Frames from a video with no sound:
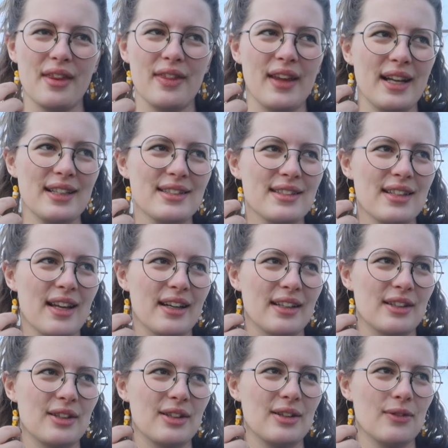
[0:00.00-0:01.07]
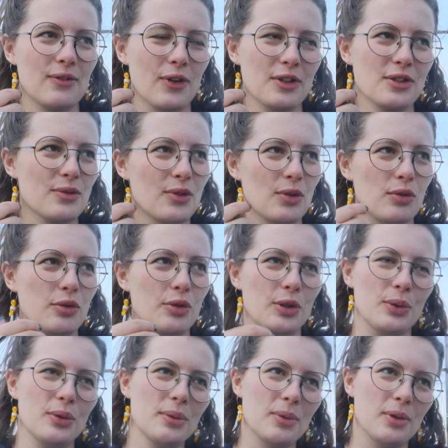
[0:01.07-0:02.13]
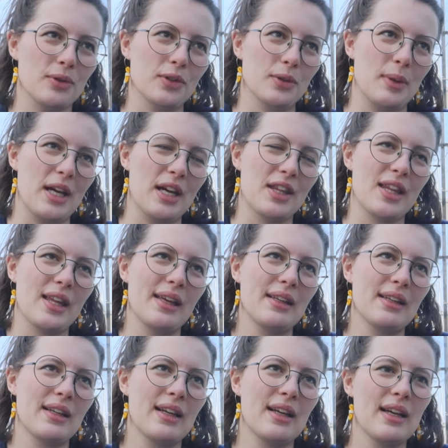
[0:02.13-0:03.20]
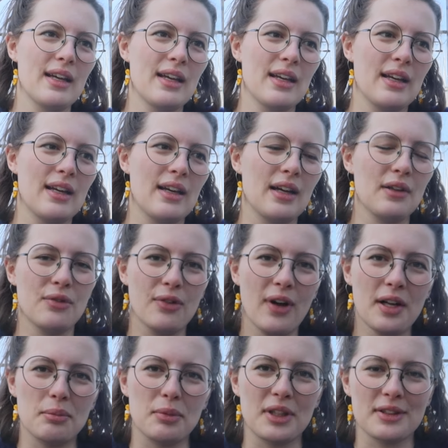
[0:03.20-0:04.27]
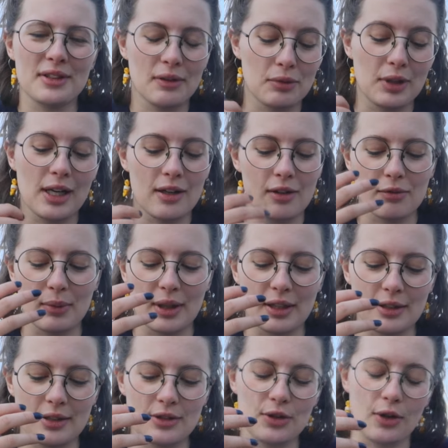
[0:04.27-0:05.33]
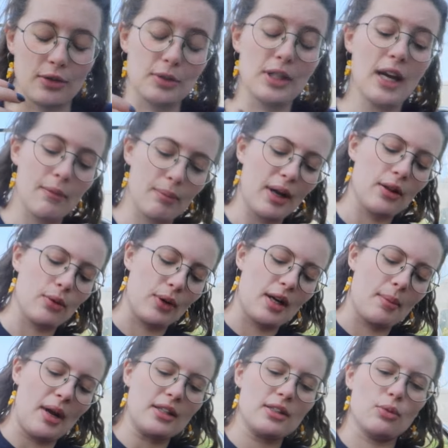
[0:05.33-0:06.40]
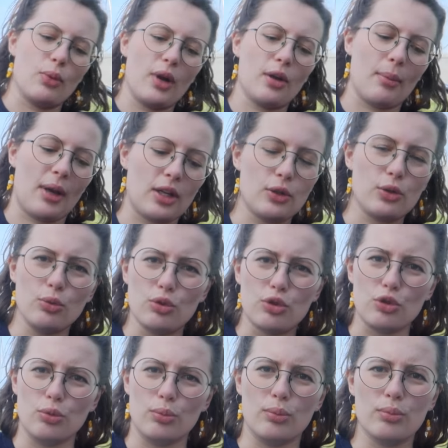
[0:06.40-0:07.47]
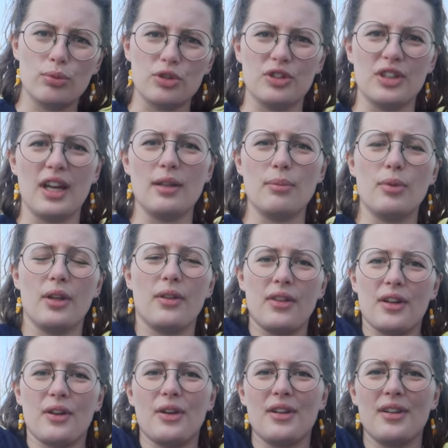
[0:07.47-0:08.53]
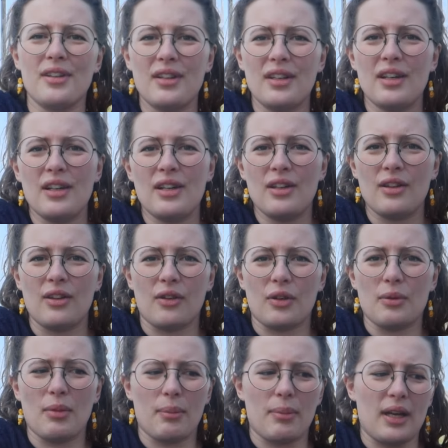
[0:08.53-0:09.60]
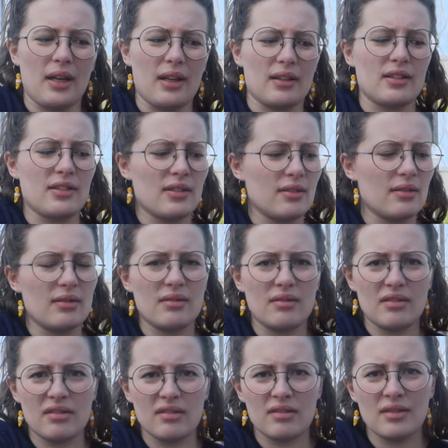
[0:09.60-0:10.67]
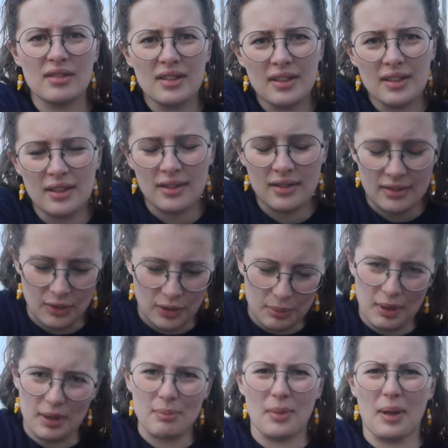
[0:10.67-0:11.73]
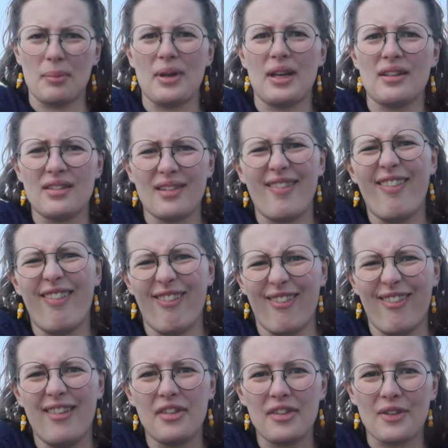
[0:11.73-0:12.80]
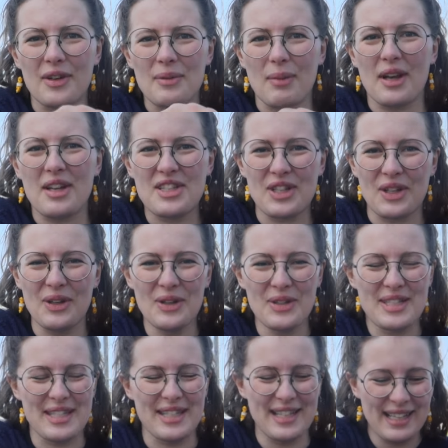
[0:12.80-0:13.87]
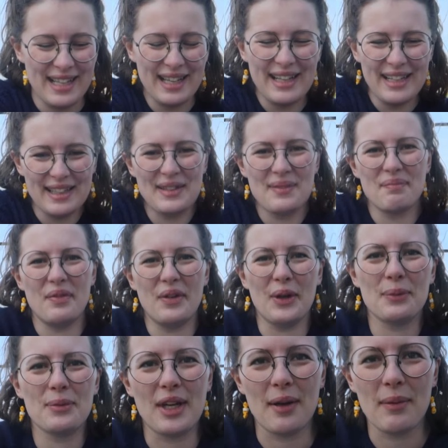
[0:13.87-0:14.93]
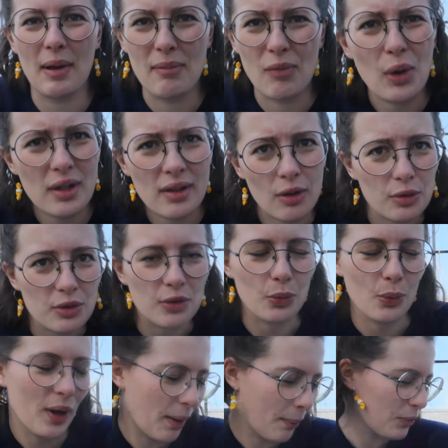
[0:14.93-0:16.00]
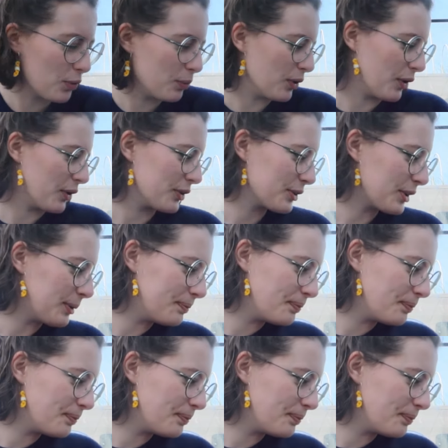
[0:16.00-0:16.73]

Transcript: That's like first of all doable for me, I think. And fun, because I really love my knitted socks. Yeah, by the way, I'm actually wearing my Kuntum today, but they're, they're in my pants. Or in my, my pants, Ugh, they're in my shoes. but yeah, I'm wearing those as well, to be honest.